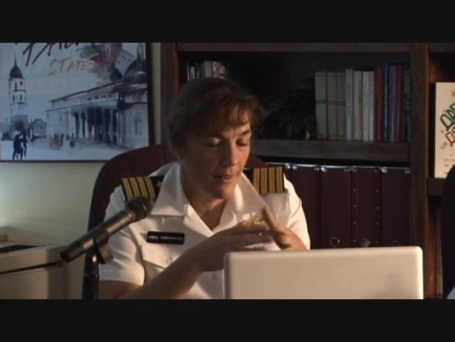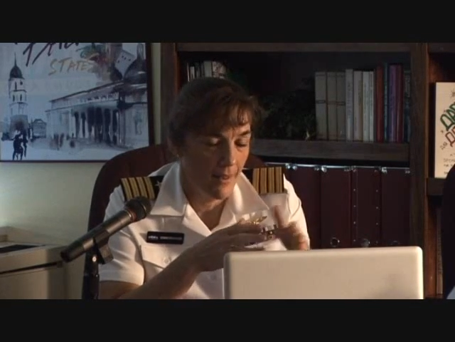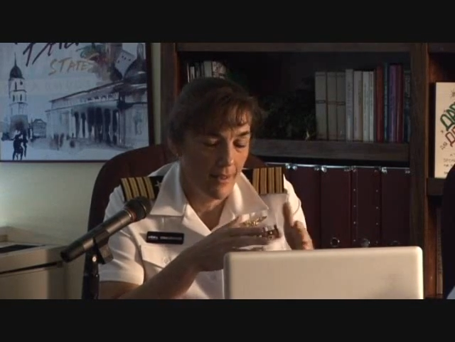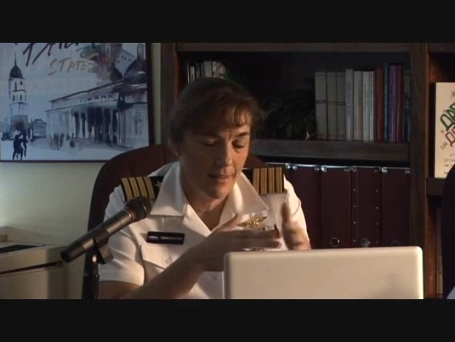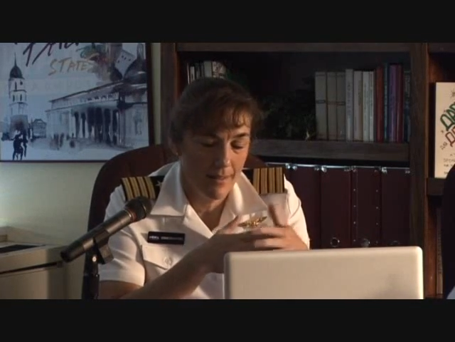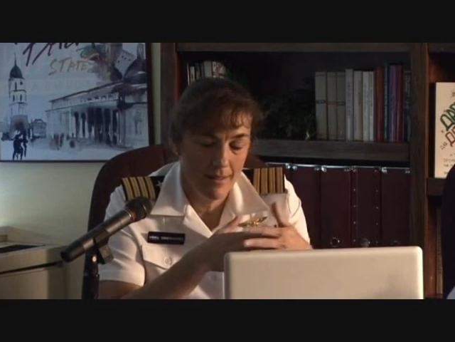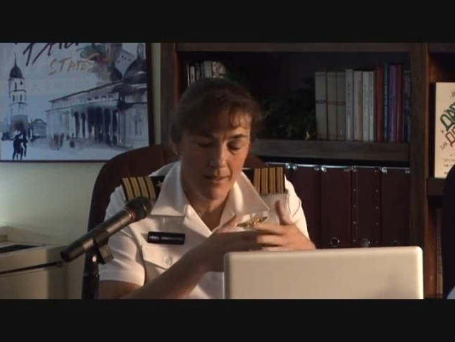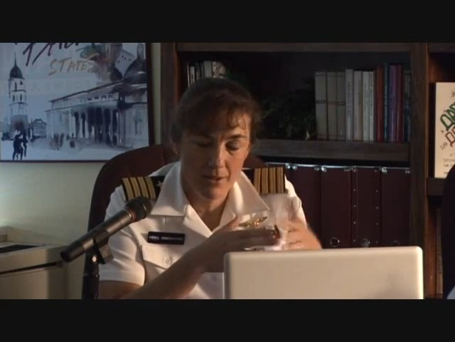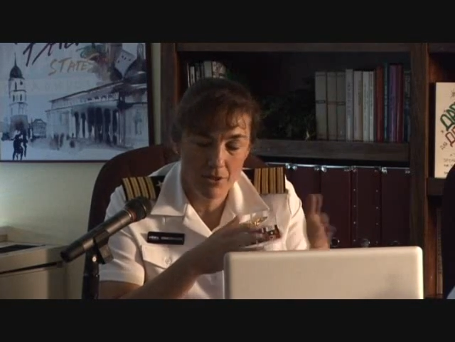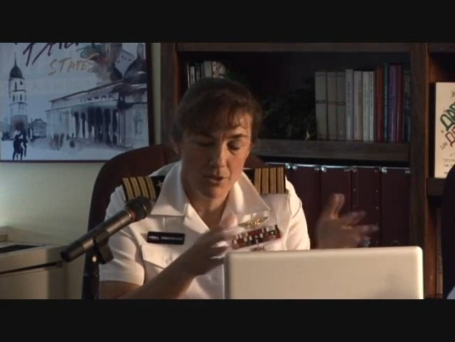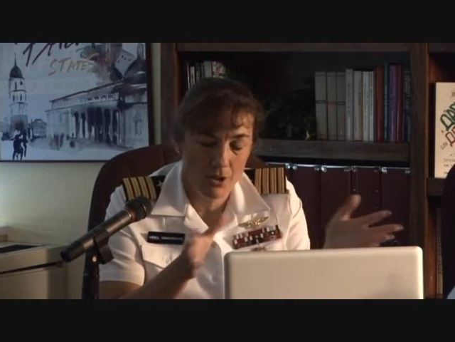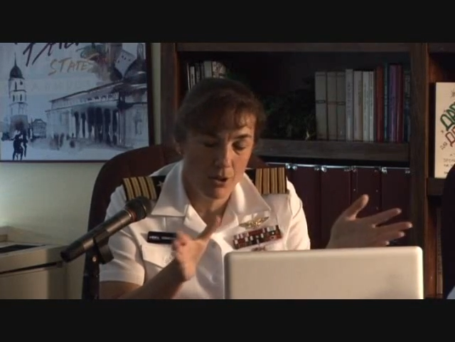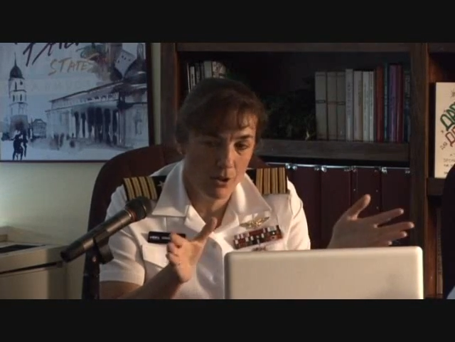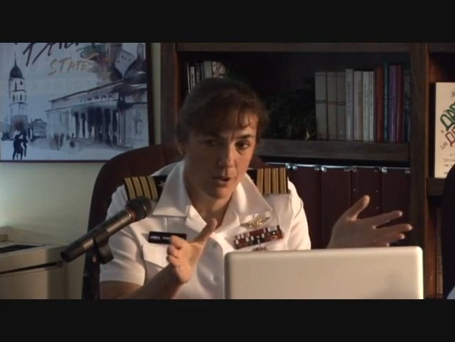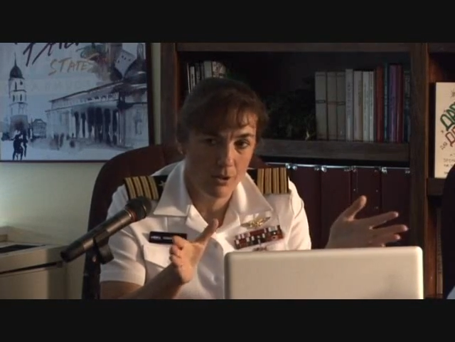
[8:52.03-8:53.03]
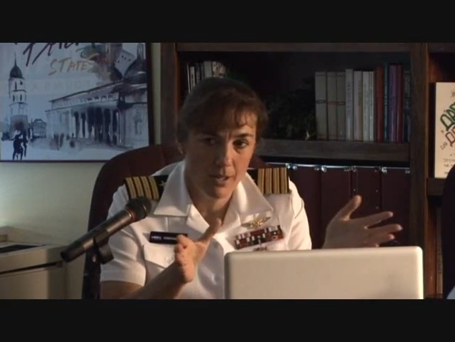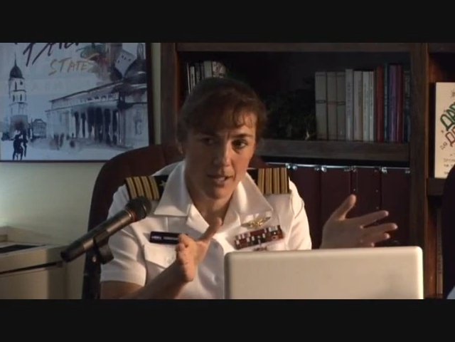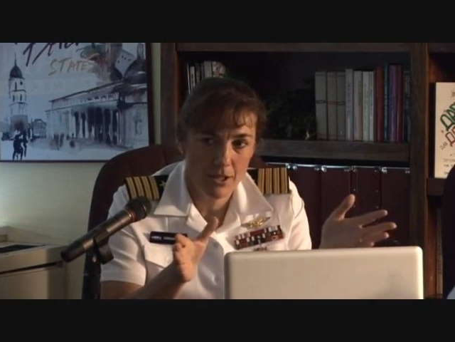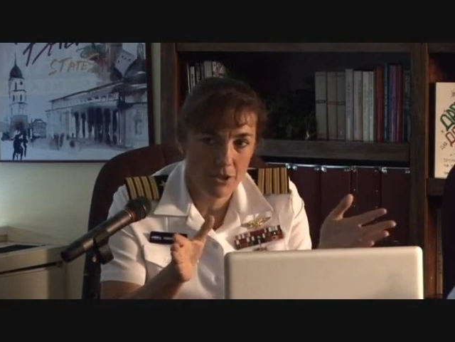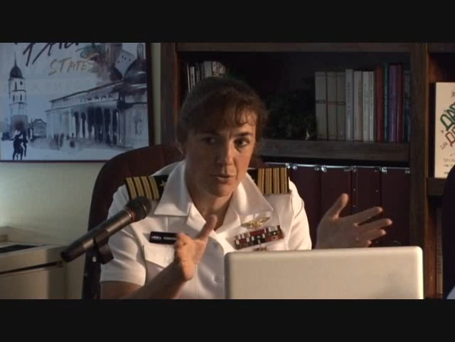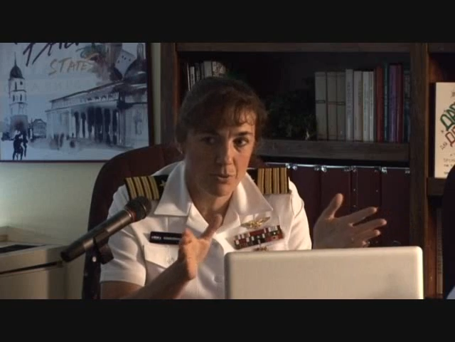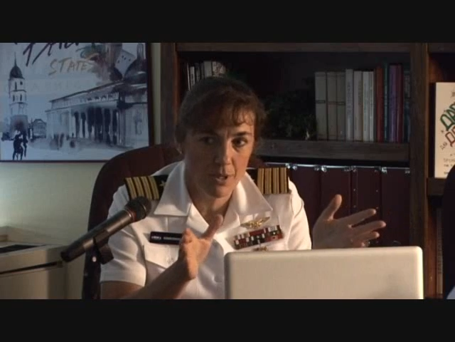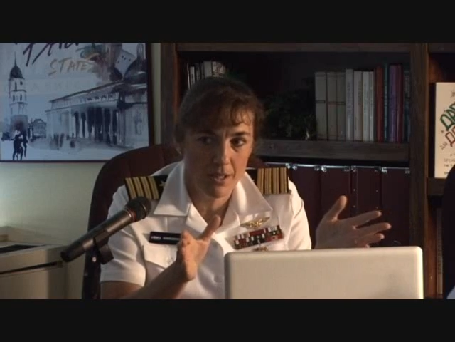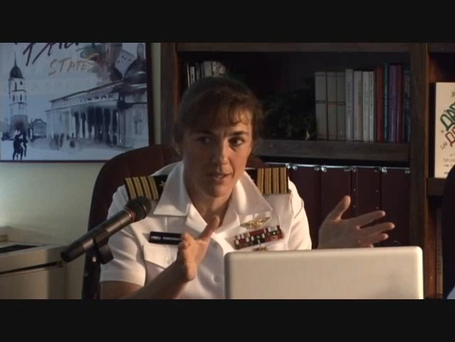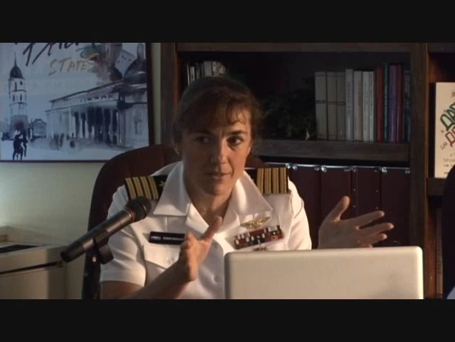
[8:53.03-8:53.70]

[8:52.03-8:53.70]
and then there's a whole history